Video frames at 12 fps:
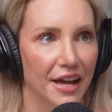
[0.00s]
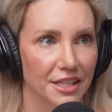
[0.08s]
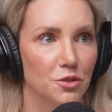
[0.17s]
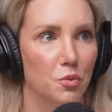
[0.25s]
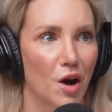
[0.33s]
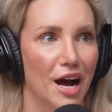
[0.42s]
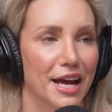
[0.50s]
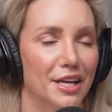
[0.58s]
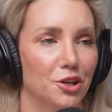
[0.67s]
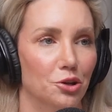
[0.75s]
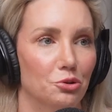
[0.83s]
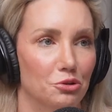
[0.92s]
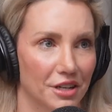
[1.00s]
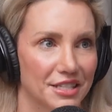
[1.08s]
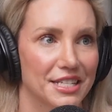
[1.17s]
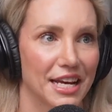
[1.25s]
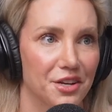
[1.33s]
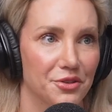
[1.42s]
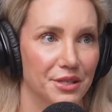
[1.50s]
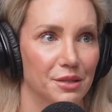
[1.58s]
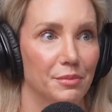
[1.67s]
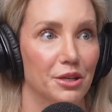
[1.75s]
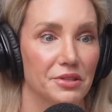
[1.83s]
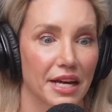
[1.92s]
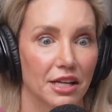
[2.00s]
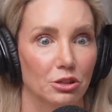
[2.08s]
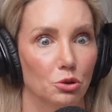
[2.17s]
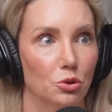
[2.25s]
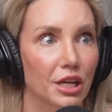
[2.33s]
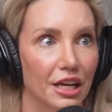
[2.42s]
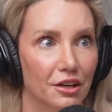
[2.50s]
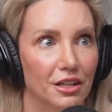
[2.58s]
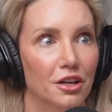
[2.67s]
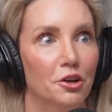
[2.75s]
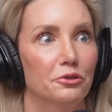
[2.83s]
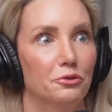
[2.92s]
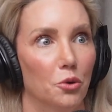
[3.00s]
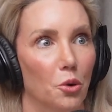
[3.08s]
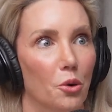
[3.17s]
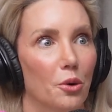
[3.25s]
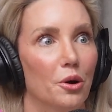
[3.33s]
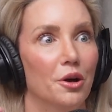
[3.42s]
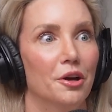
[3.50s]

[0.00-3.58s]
That's why you trust a hairdresser because they are looking for